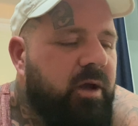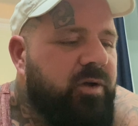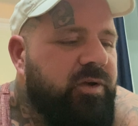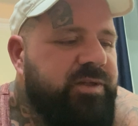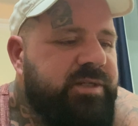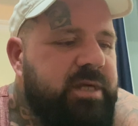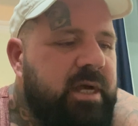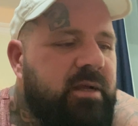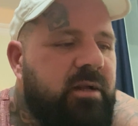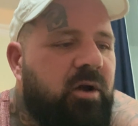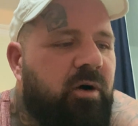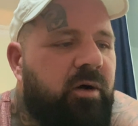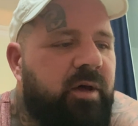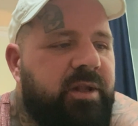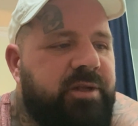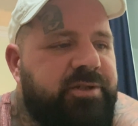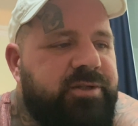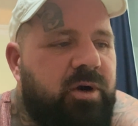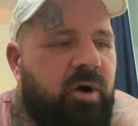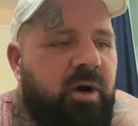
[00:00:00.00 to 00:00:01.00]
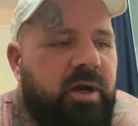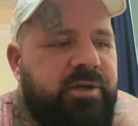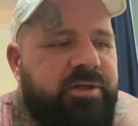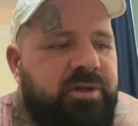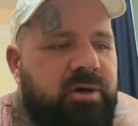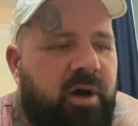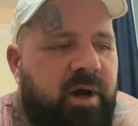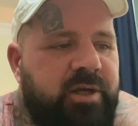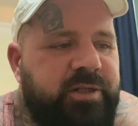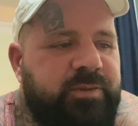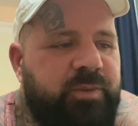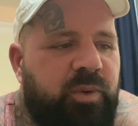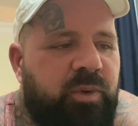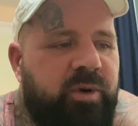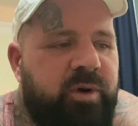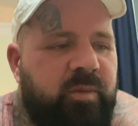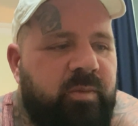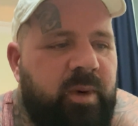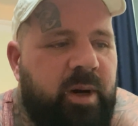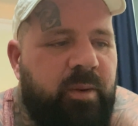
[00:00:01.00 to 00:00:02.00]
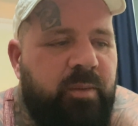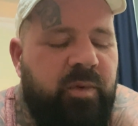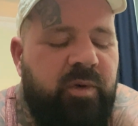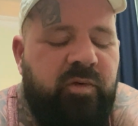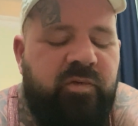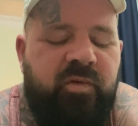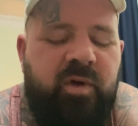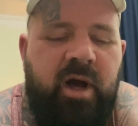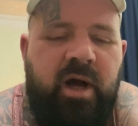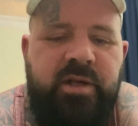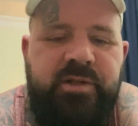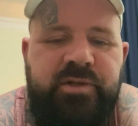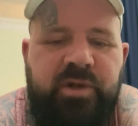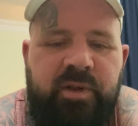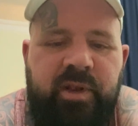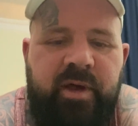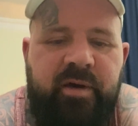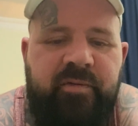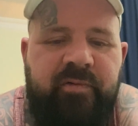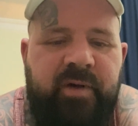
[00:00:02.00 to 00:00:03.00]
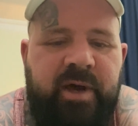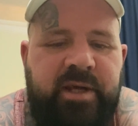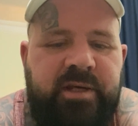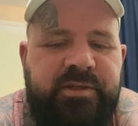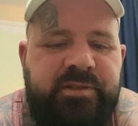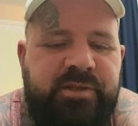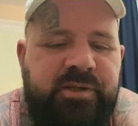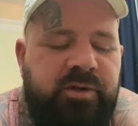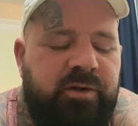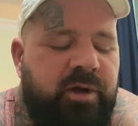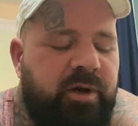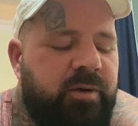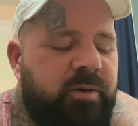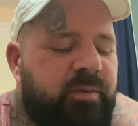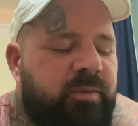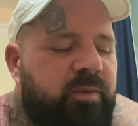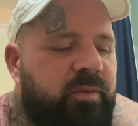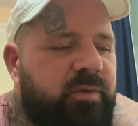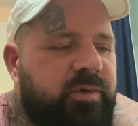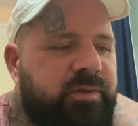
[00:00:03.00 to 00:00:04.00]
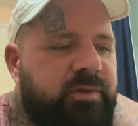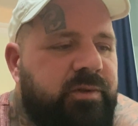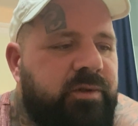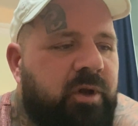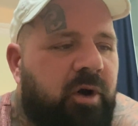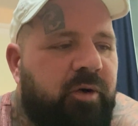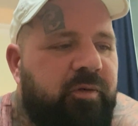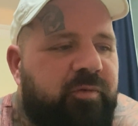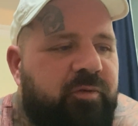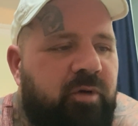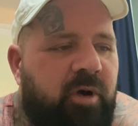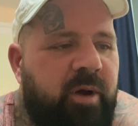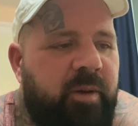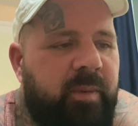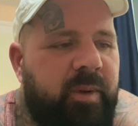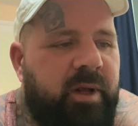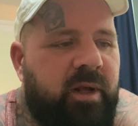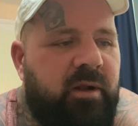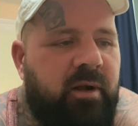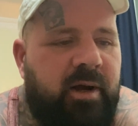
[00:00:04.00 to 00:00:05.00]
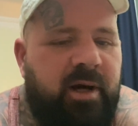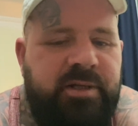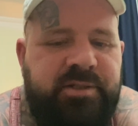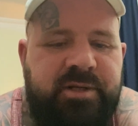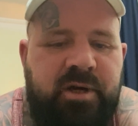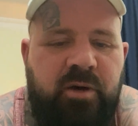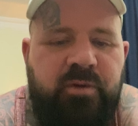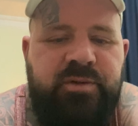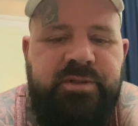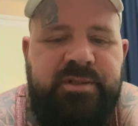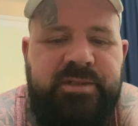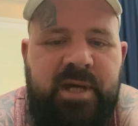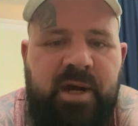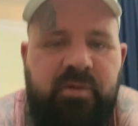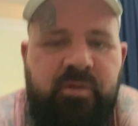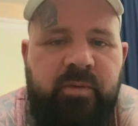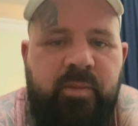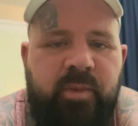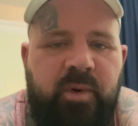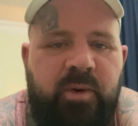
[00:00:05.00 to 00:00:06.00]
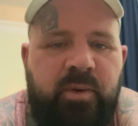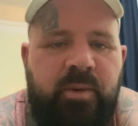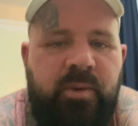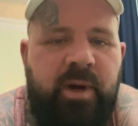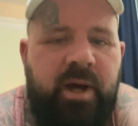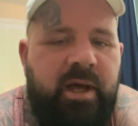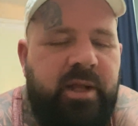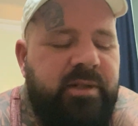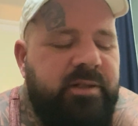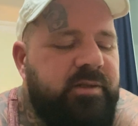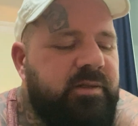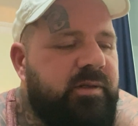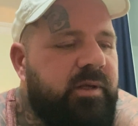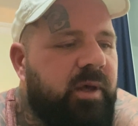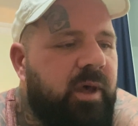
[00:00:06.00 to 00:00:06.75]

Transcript: you see a lot of the Scottish guys walking around with cuts on their face, you know, knife crime in Glasgow is terrible and,